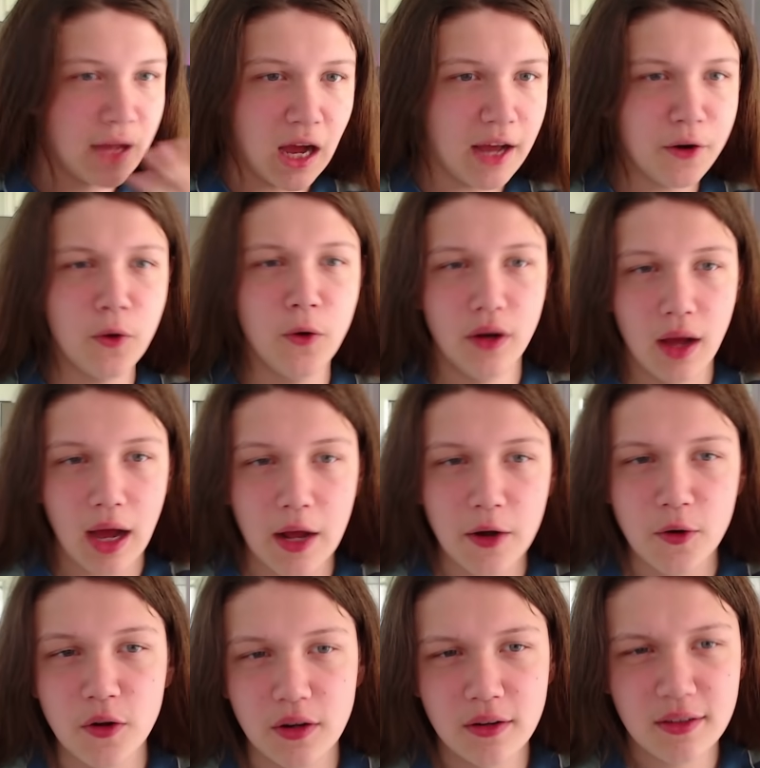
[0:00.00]
I don't, I
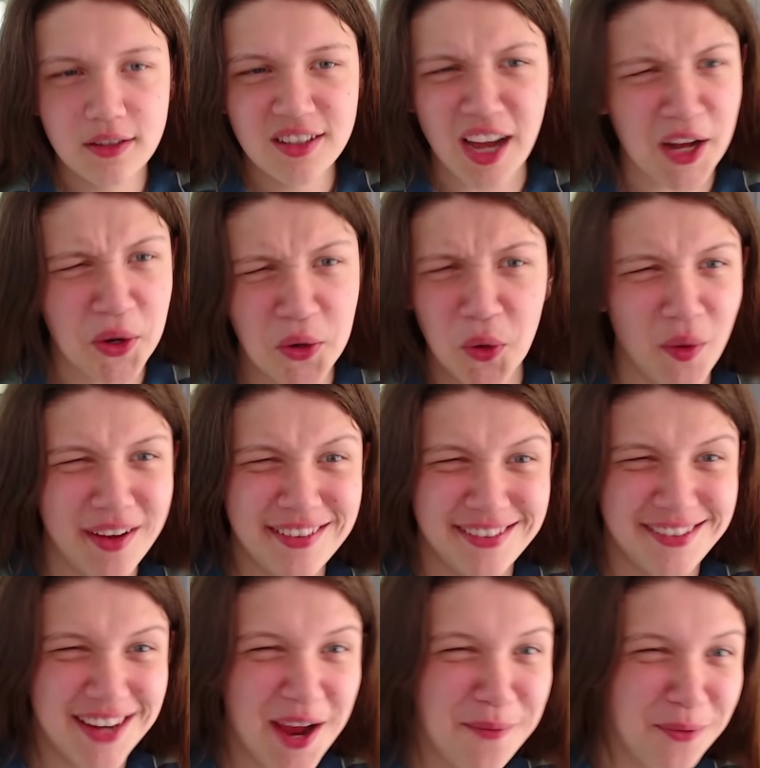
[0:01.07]
don't, I don't always
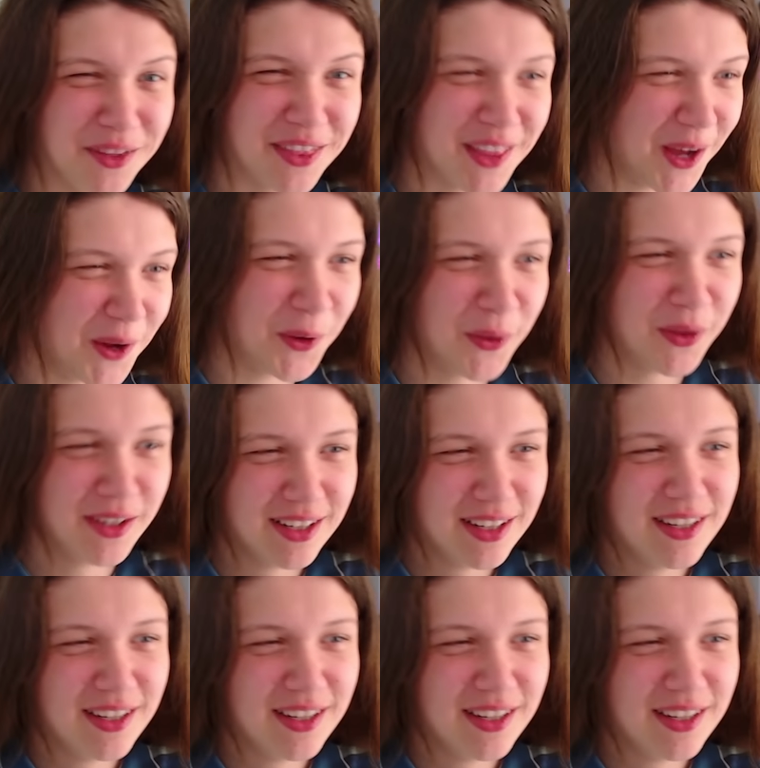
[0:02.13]
jam with the whole